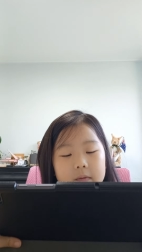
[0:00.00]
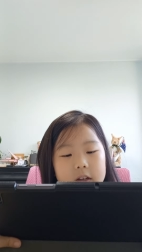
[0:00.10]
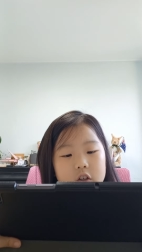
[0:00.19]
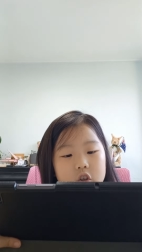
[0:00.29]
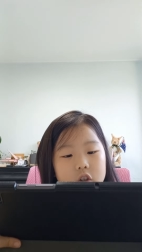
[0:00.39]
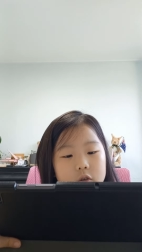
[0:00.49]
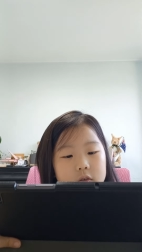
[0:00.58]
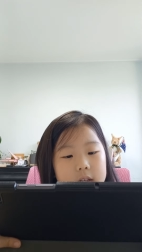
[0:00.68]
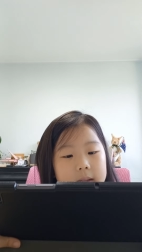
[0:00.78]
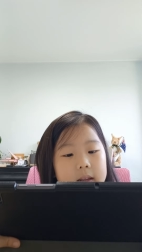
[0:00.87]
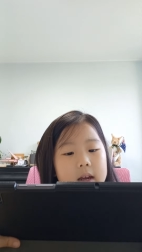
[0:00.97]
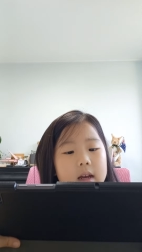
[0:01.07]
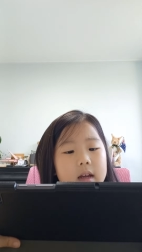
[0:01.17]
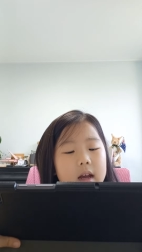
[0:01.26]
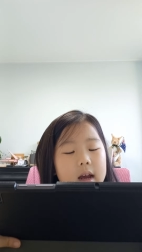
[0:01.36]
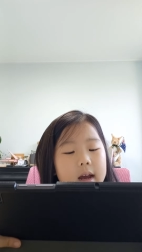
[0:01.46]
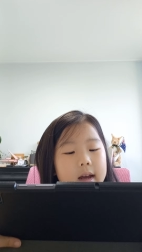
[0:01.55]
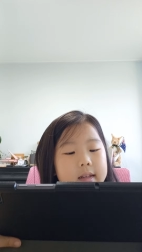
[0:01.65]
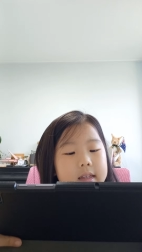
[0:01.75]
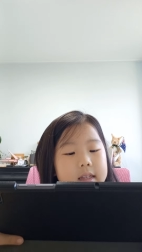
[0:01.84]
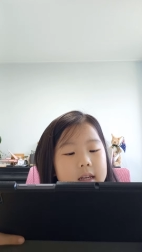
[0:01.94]
his shoes
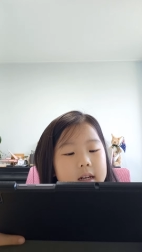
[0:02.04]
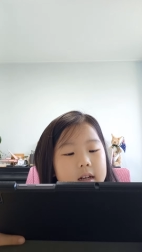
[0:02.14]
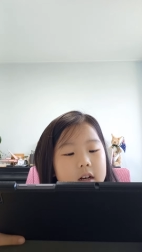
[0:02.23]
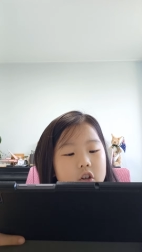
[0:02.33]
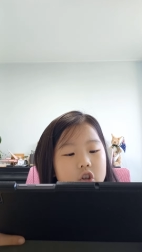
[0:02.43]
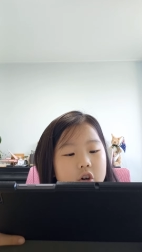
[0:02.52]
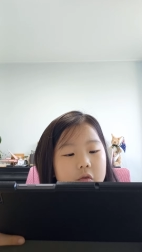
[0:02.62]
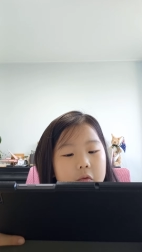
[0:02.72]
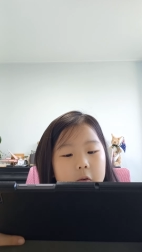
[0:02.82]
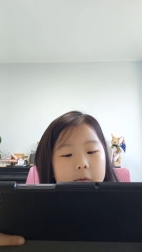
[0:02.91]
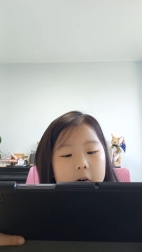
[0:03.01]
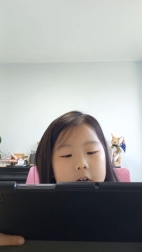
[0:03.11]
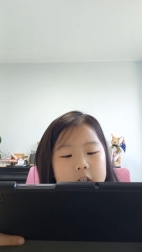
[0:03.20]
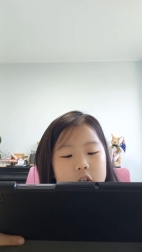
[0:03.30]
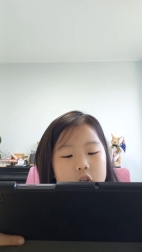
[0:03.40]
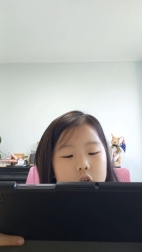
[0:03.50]
and said in a cheerful voice,